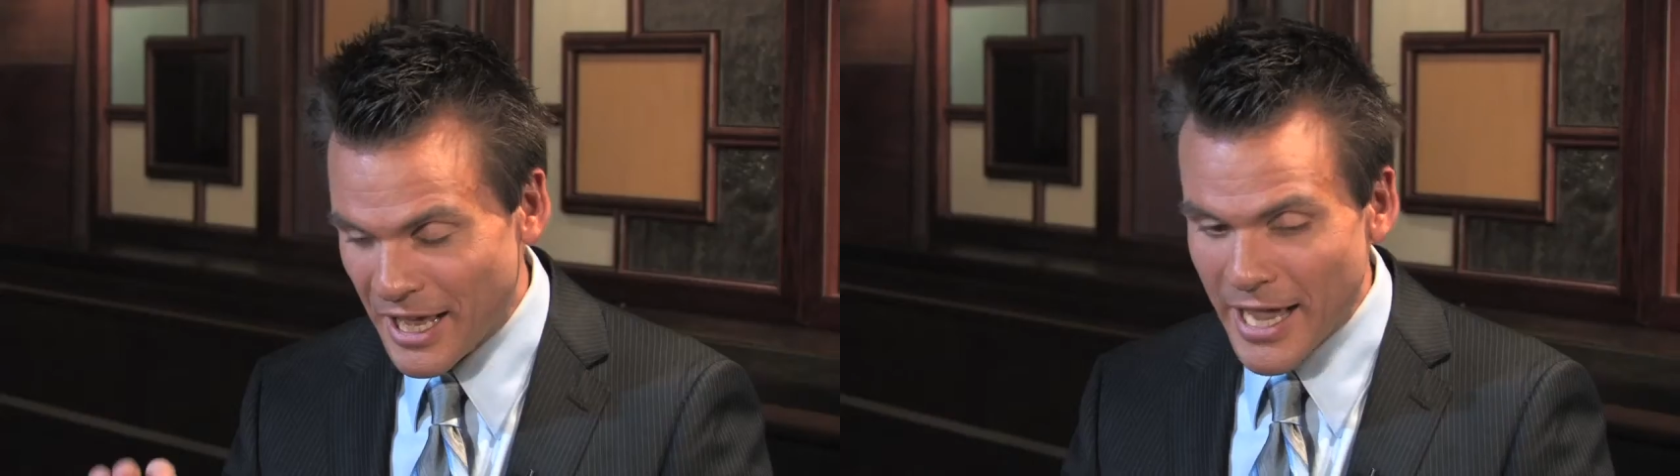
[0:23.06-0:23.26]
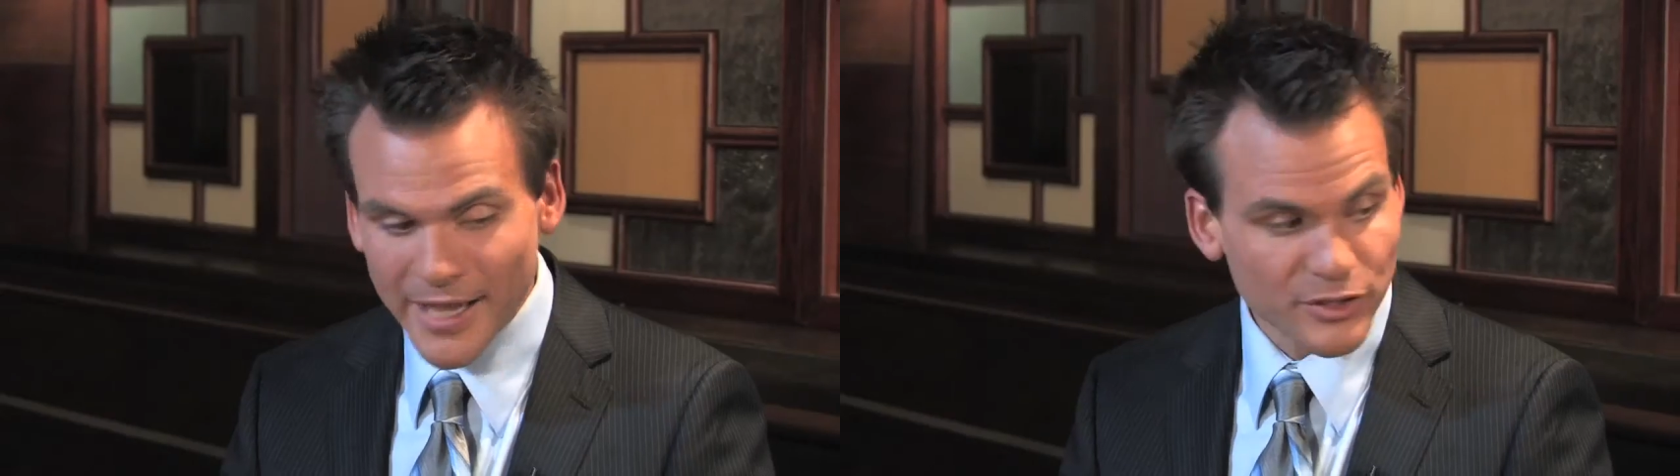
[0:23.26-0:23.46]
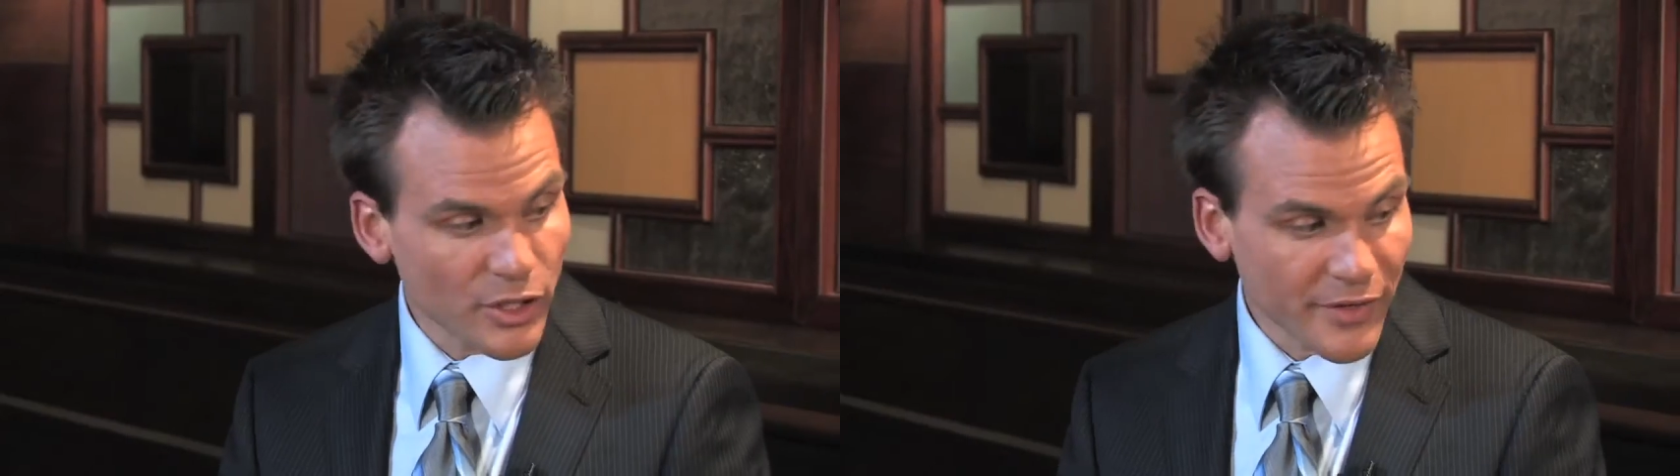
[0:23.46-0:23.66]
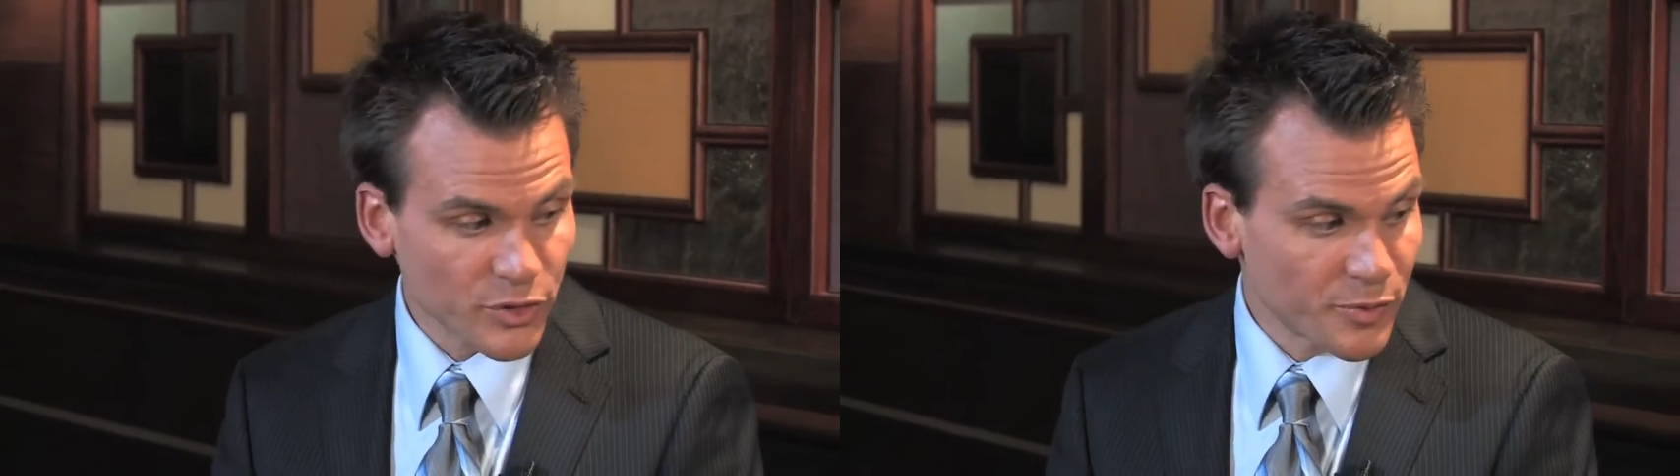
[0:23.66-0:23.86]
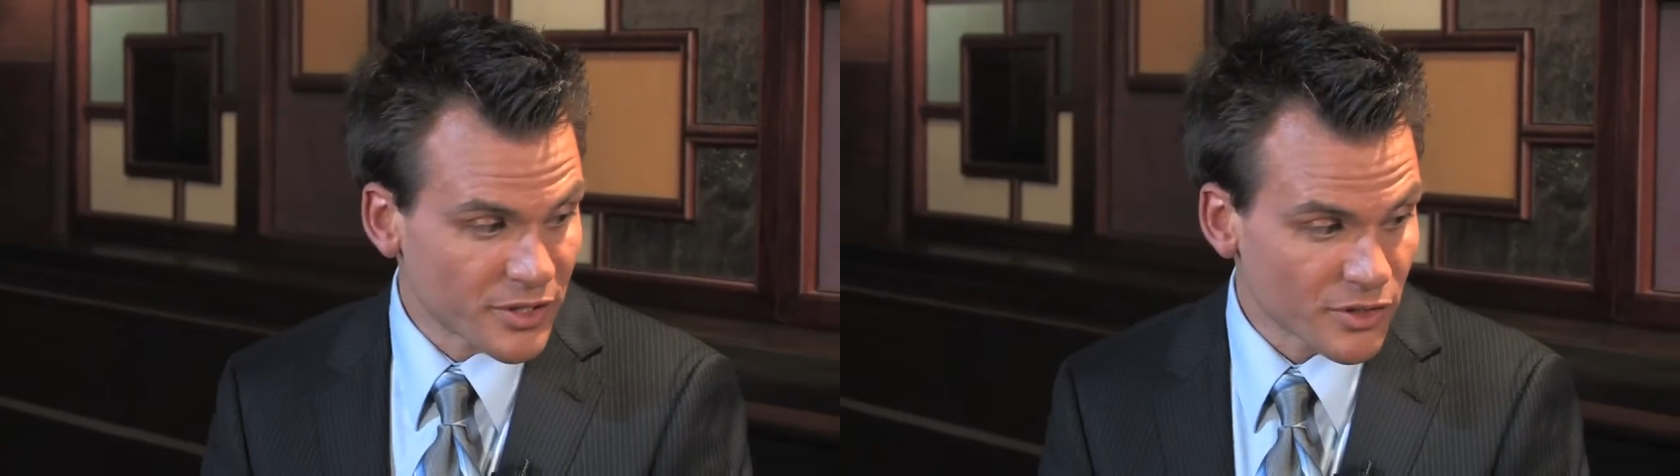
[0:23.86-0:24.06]
And you have to
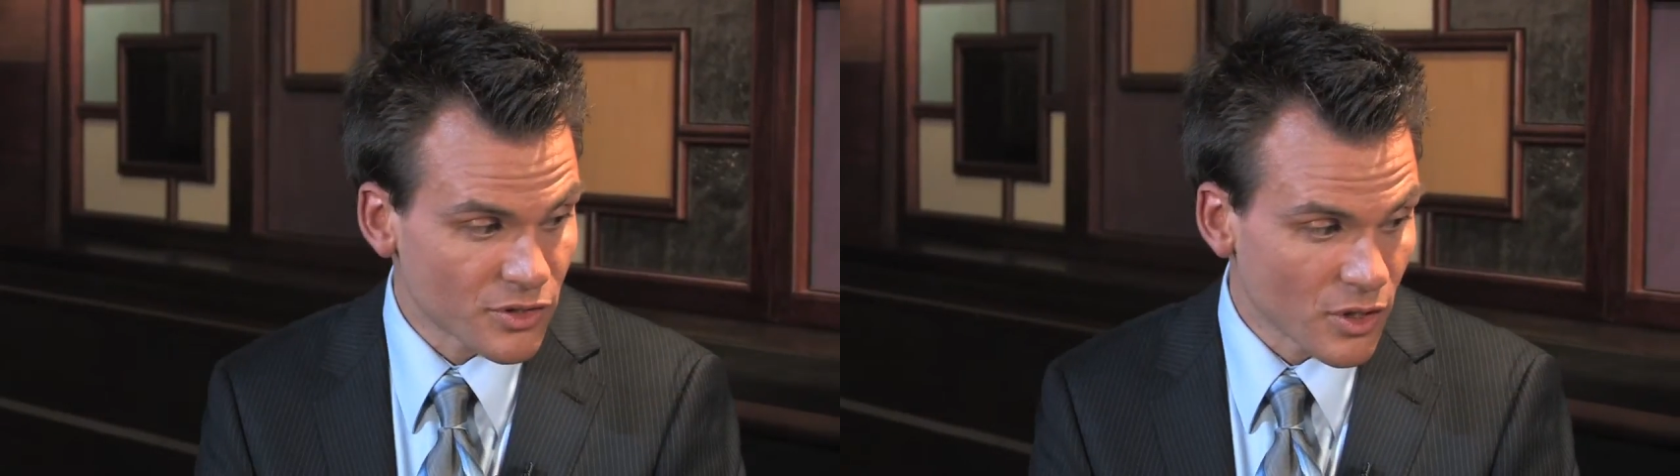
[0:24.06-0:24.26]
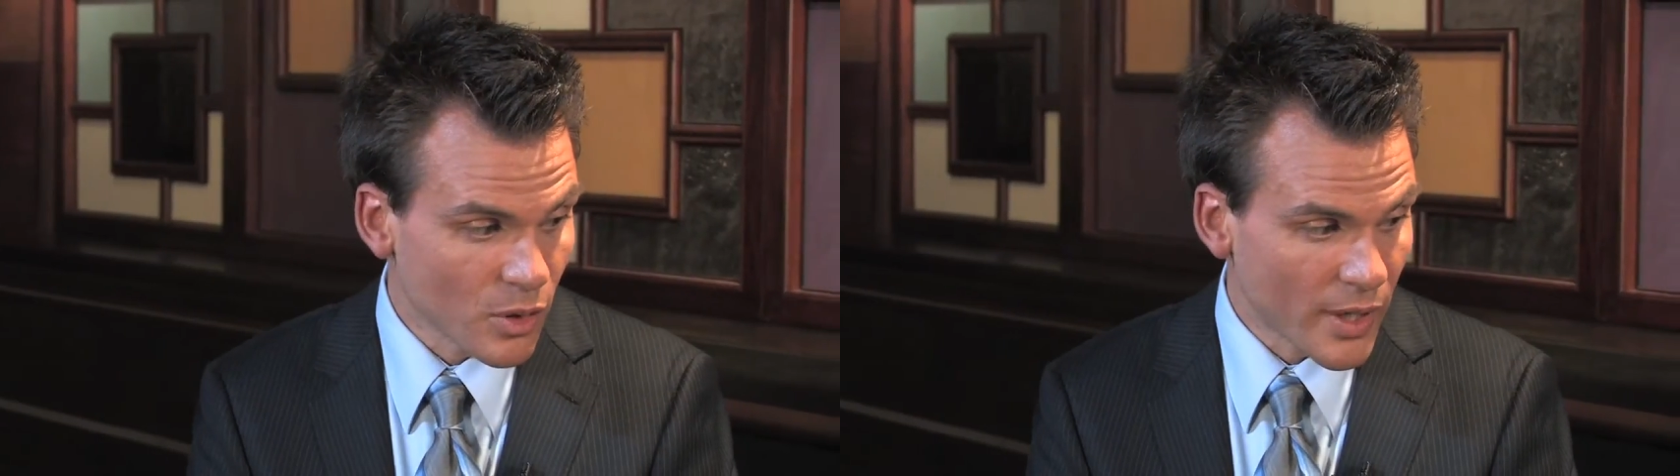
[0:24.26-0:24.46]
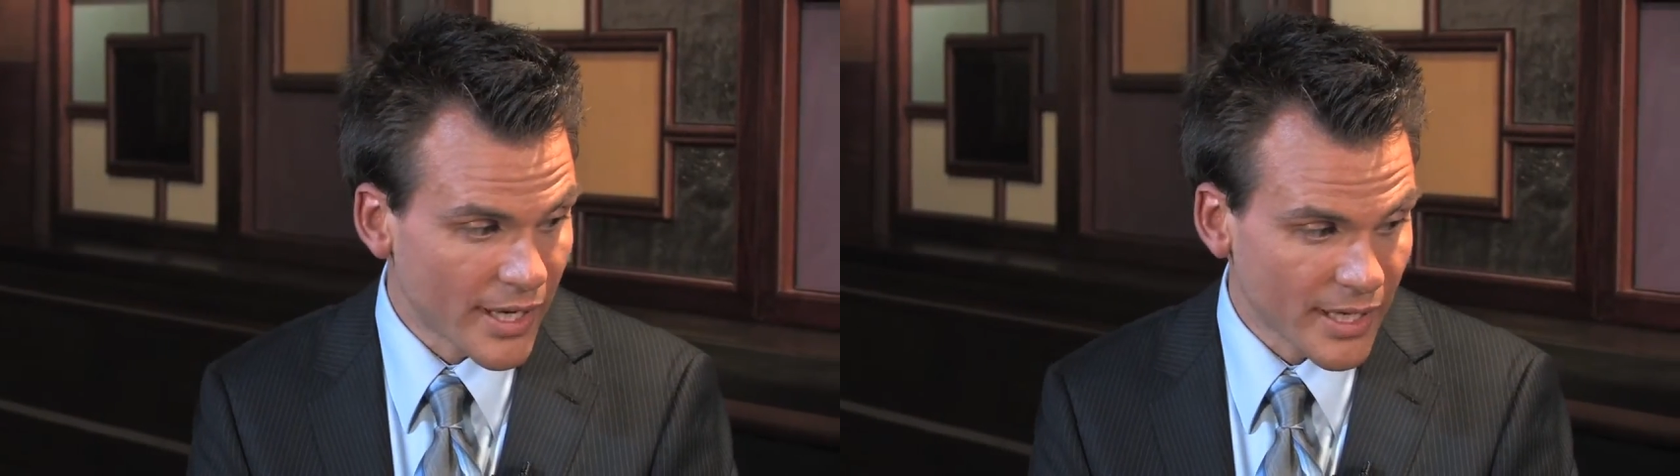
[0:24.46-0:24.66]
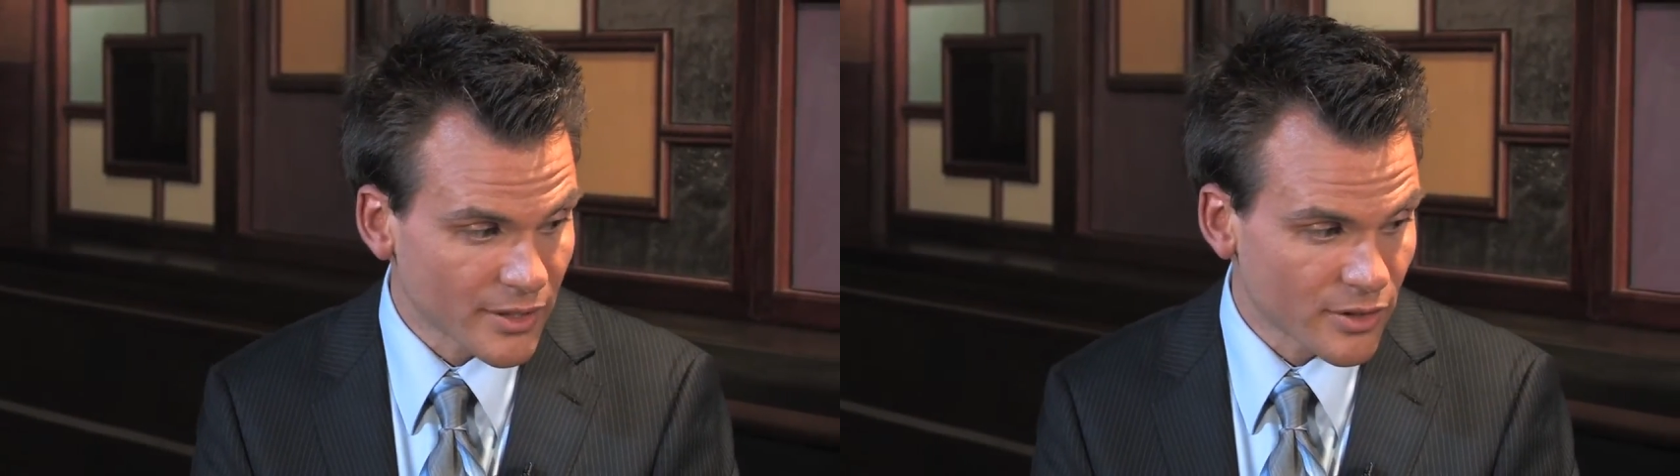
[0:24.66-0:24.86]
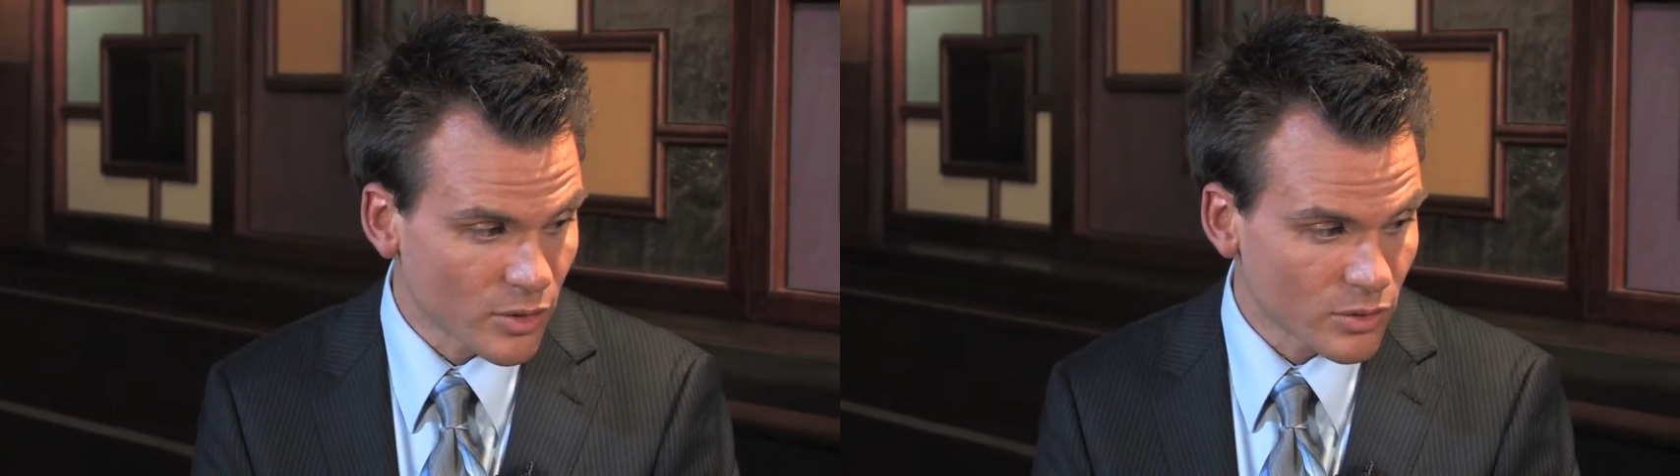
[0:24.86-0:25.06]
admit, there's no way I could
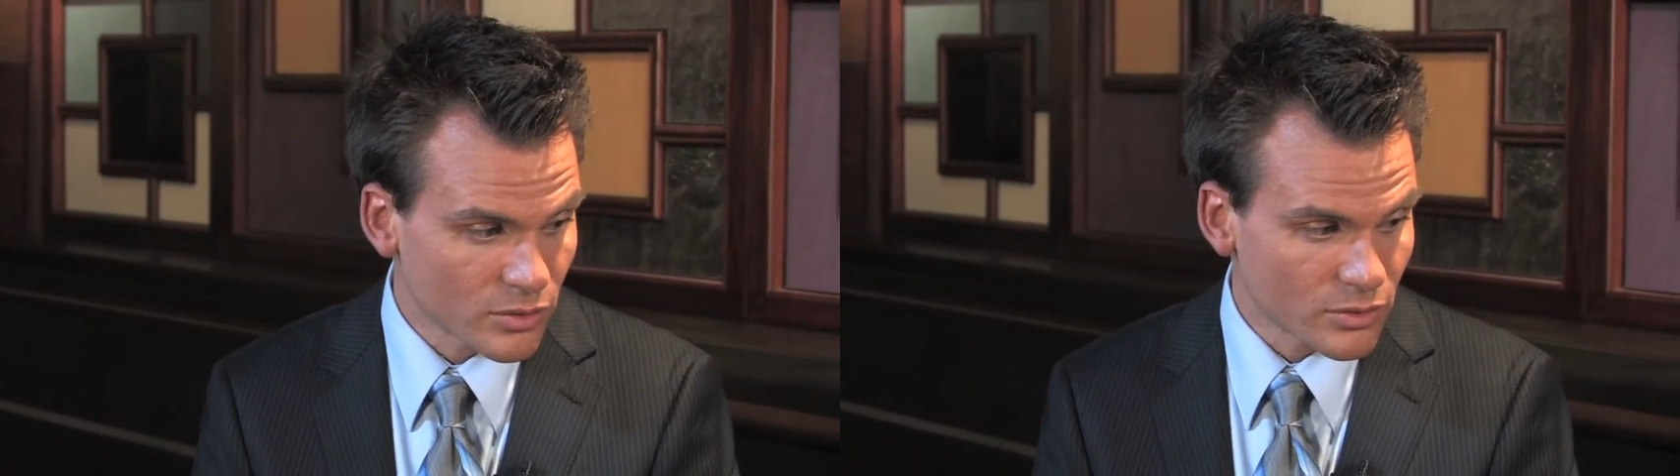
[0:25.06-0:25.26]
know